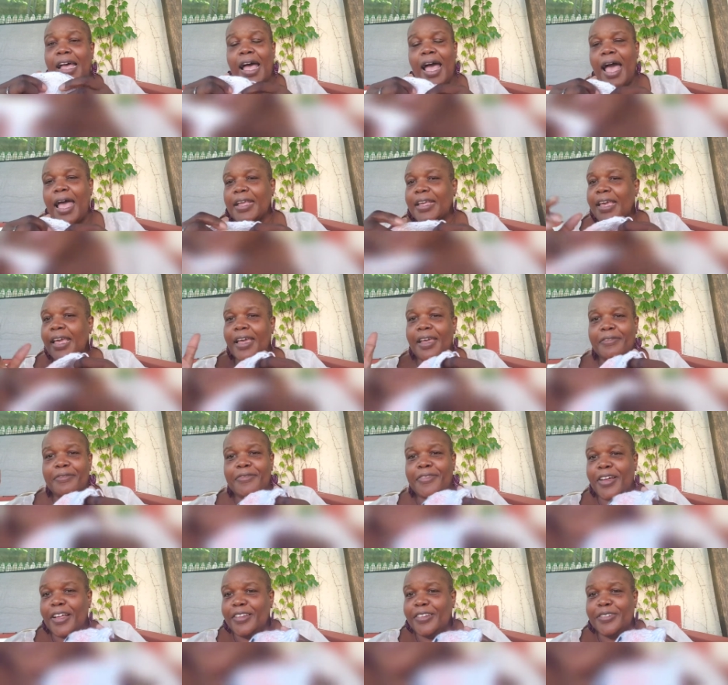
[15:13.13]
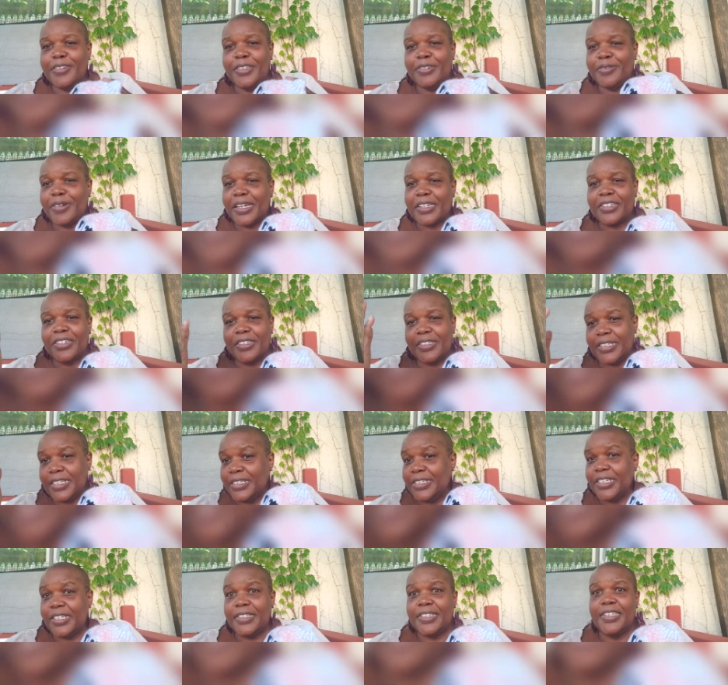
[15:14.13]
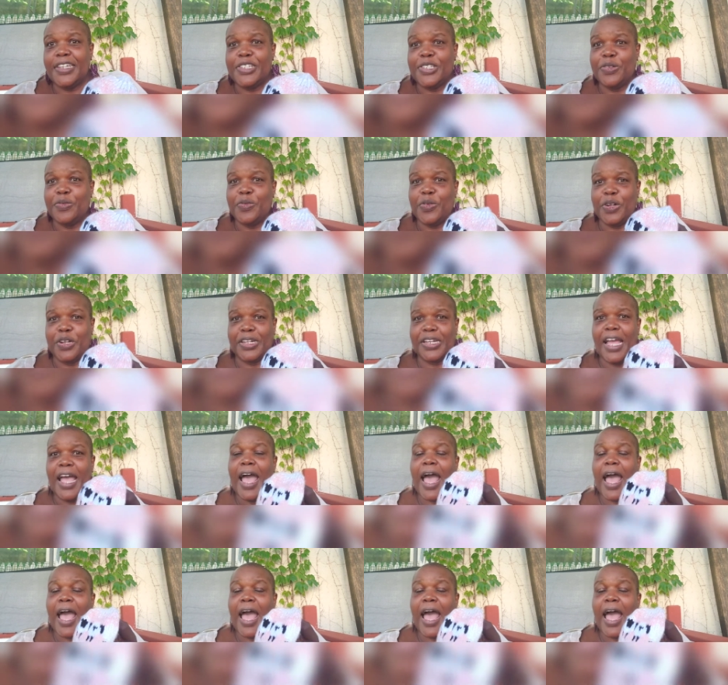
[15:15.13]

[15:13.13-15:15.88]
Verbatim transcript: I can't follow directions. It just doesn't work.